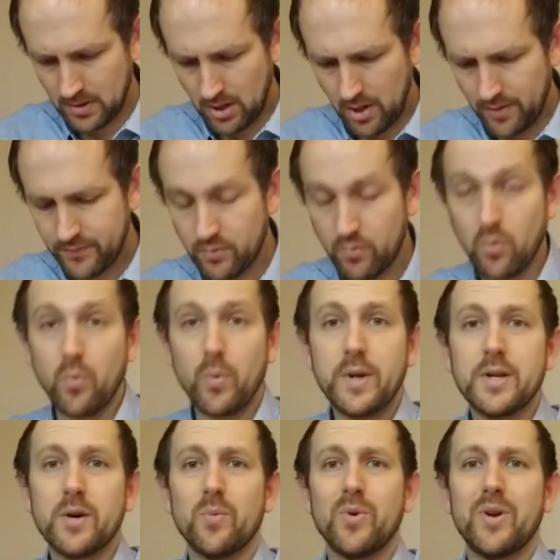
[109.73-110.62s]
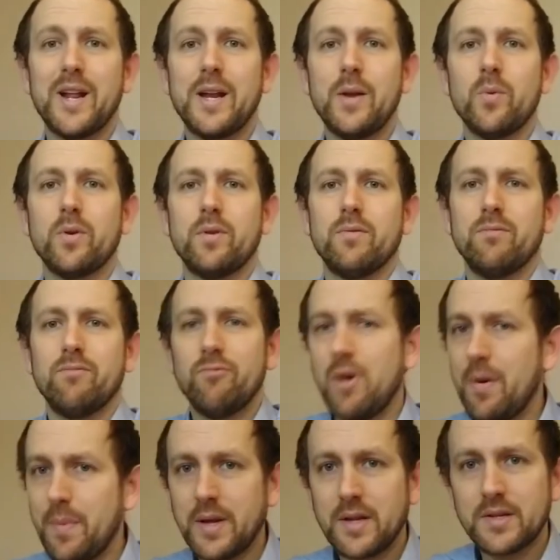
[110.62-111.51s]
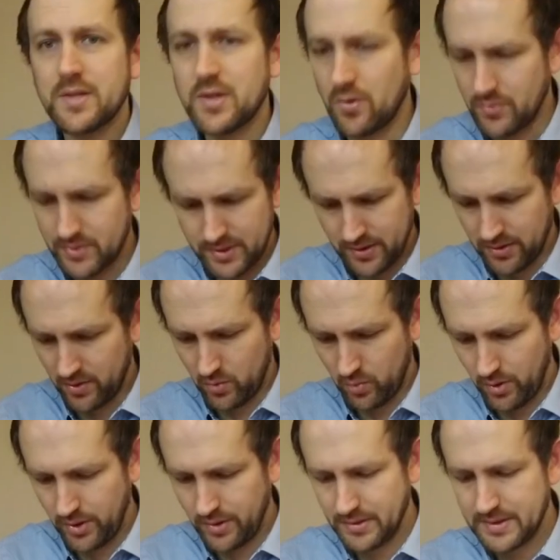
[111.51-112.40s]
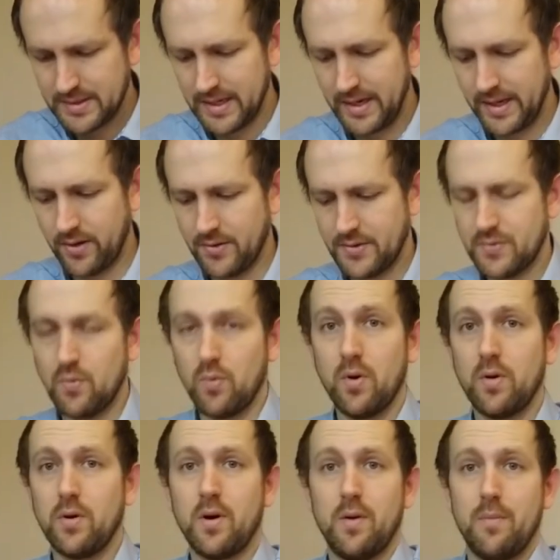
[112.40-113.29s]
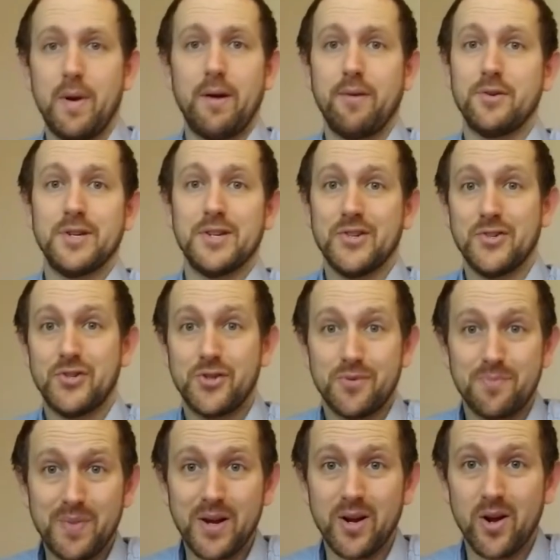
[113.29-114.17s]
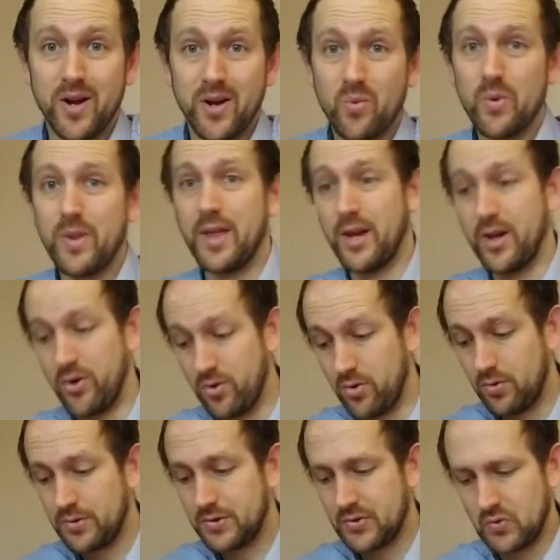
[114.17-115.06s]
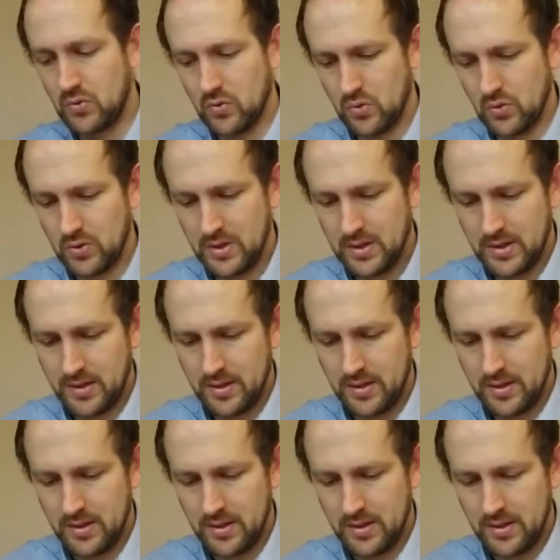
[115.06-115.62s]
After all, we don't want anyone rubbing salt in our wounds, telling us what our marriages should be like when they're not, or